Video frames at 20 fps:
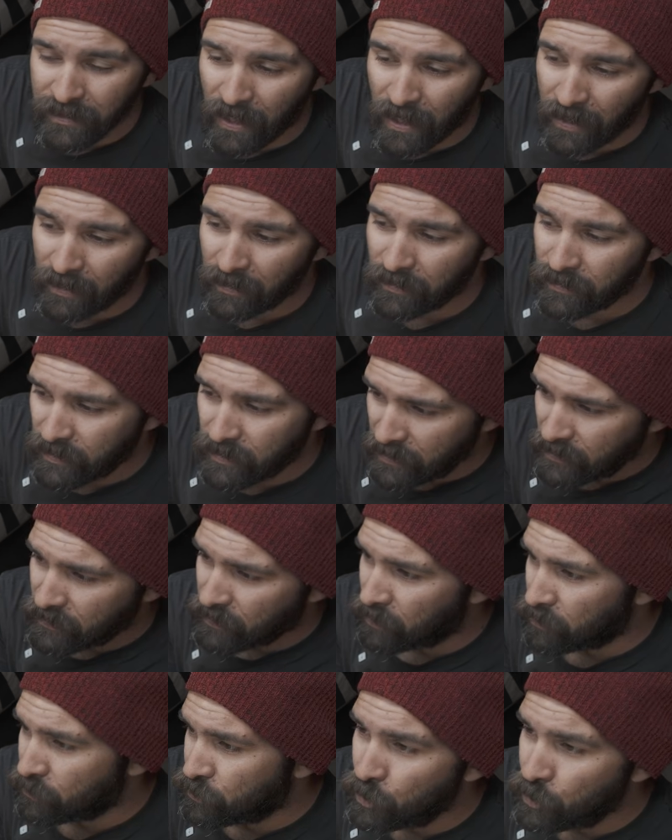tires. These
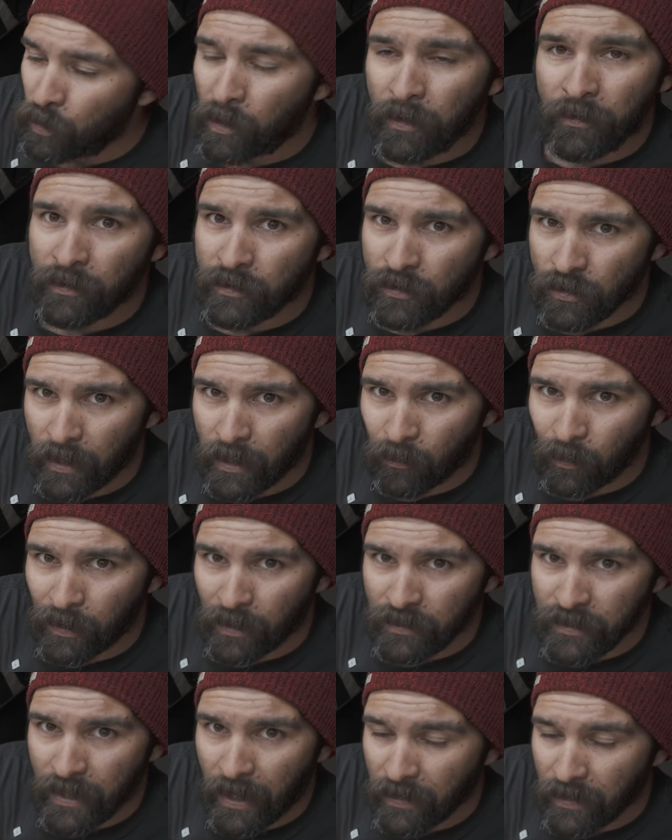are 200
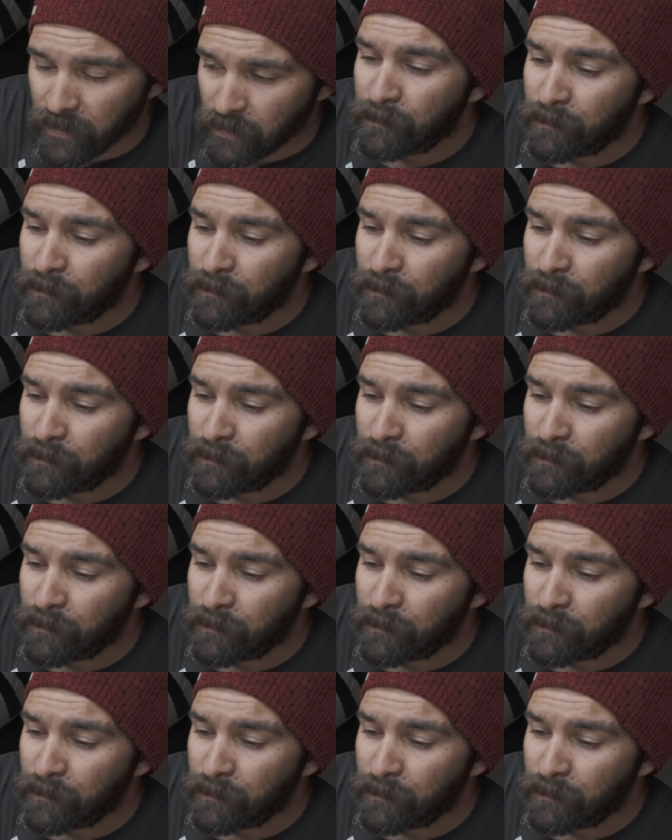treadwear tires.